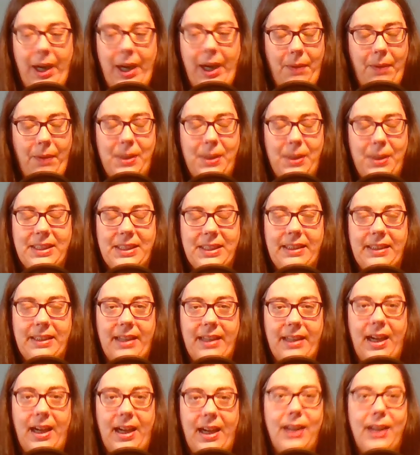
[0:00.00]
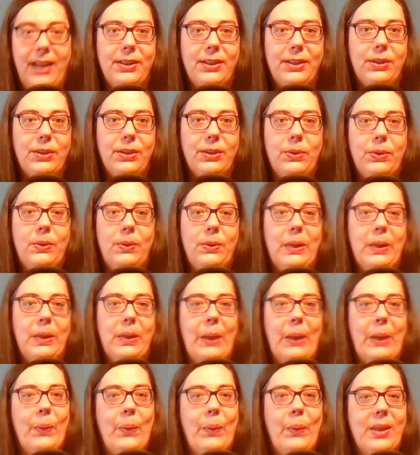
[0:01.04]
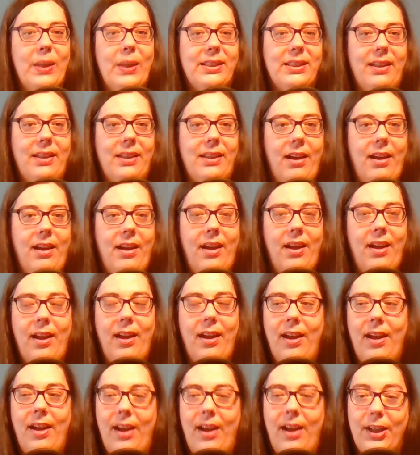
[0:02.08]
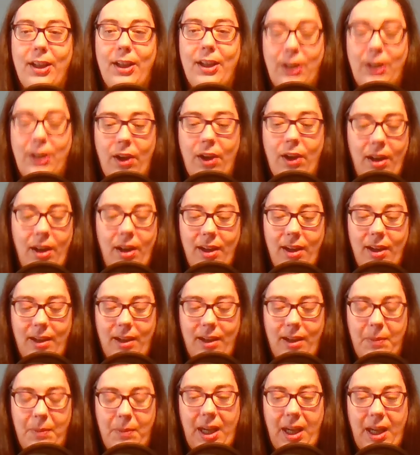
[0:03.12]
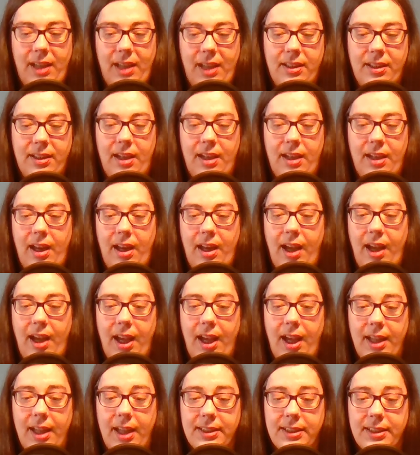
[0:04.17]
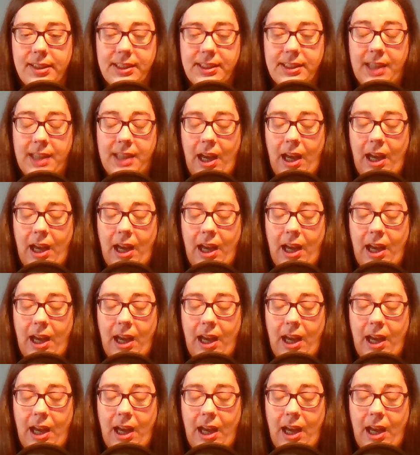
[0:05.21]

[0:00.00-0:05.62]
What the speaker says: I was in high school, there was a girl in my class